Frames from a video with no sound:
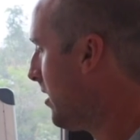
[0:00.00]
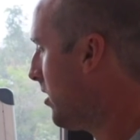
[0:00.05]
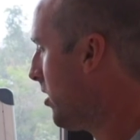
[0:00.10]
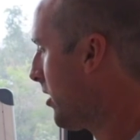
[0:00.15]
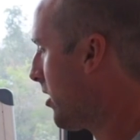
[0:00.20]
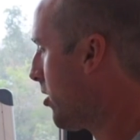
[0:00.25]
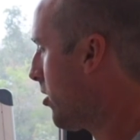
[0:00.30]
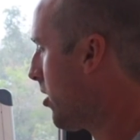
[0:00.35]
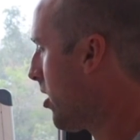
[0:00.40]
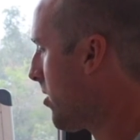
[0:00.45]

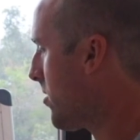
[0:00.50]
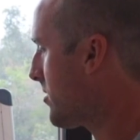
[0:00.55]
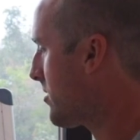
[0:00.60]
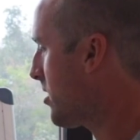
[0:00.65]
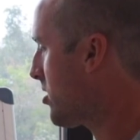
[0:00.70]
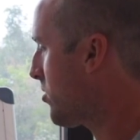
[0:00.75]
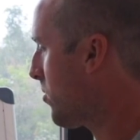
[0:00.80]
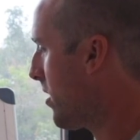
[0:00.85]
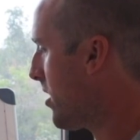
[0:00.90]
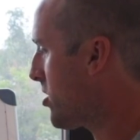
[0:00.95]
look at your current
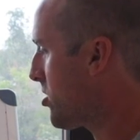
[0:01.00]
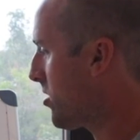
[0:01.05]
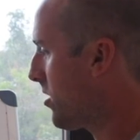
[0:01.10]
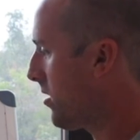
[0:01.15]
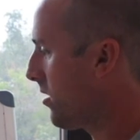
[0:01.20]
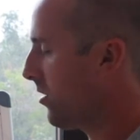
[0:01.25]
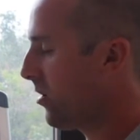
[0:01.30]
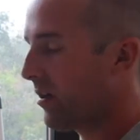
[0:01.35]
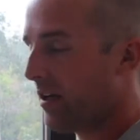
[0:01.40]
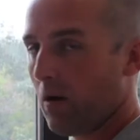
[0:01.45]

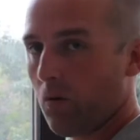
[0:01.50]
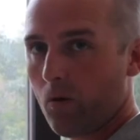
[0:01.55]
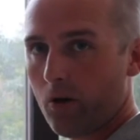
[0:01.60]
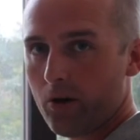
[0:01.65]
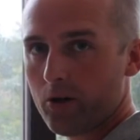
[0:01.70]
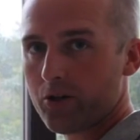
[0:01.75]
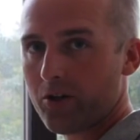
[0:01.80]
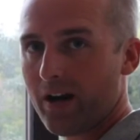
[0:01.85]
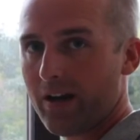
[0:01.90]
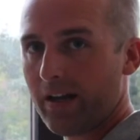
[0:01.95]
situation, look at where
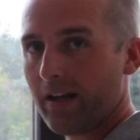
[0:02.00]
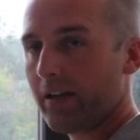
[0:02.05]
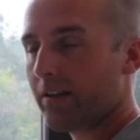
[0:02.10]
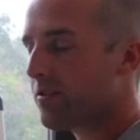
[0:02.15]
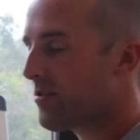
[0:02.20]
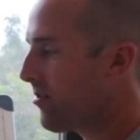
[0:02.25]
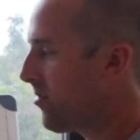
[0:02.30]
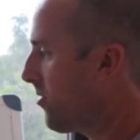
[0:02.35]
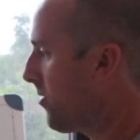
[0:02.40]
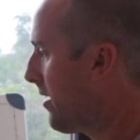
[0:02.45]
you're trying to
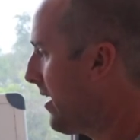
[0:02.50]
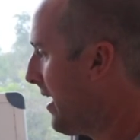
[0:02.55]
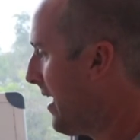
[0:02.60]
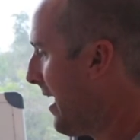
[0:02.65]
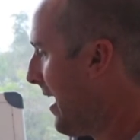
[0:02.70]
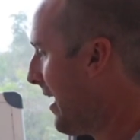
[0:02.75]
get to,